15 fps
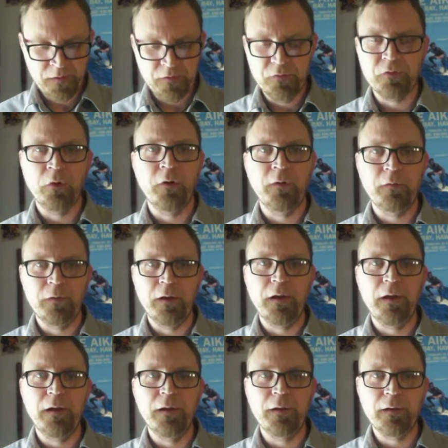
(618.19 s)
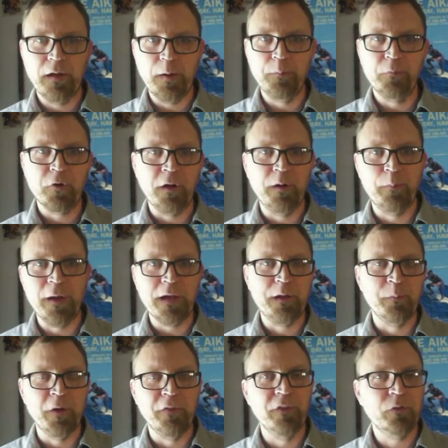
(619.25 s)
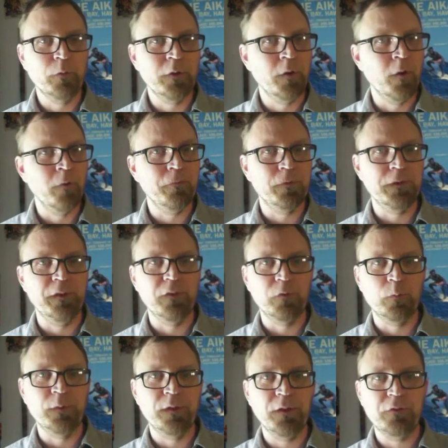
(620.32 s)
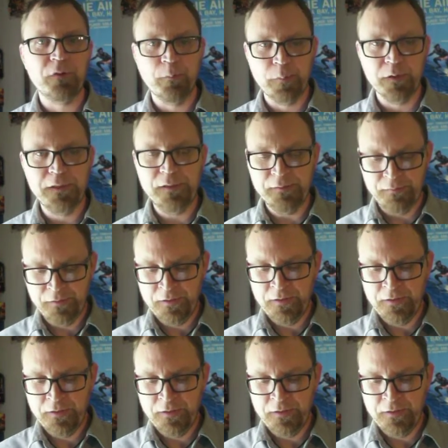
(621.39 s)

so uh, I'm trying to back him on this one. Hopefully this one does complete,